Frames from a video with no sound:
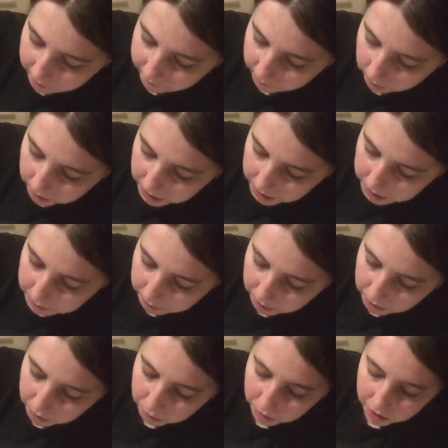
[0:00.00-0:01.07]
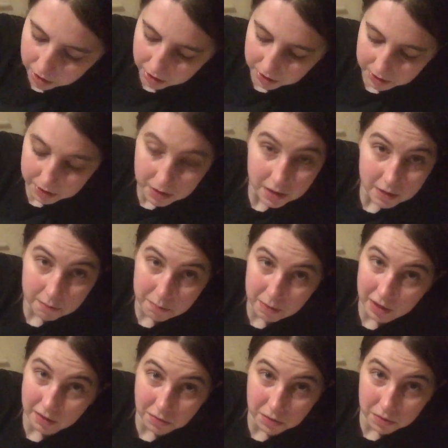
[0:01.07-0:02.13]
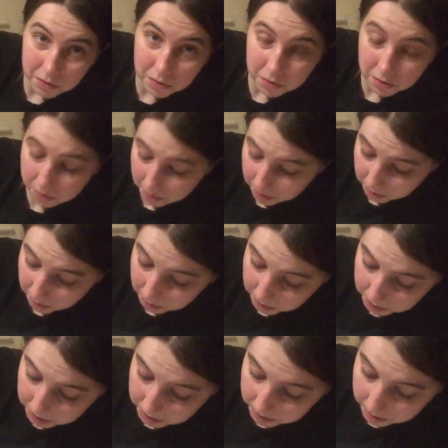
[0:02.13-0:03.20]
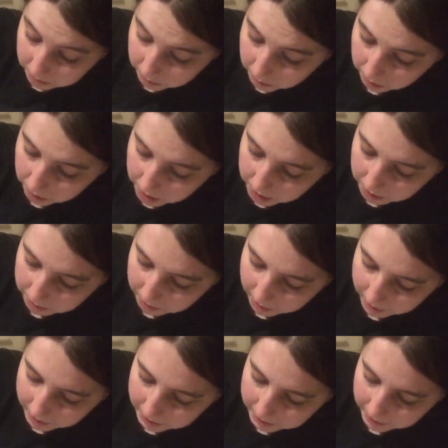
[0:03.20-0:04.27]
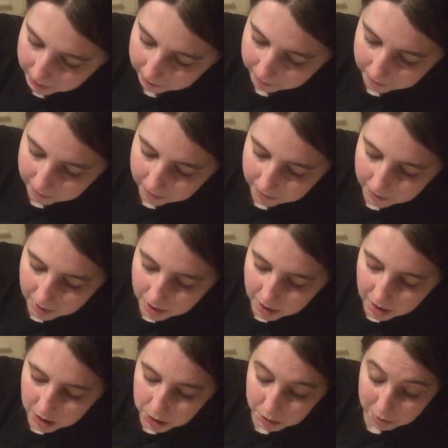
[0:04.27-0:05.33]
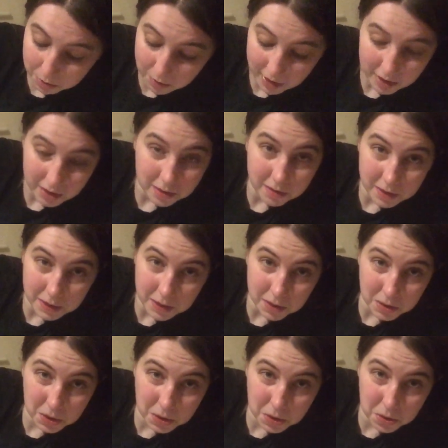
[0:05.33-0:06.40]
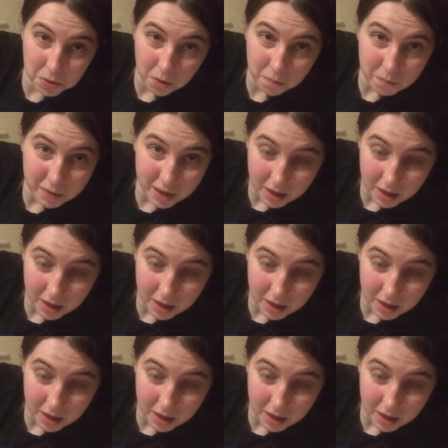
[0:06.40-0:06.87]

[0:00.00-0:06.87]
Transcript: before he spoke a word, Belle knew who was walking behind her. She would recognise that stomp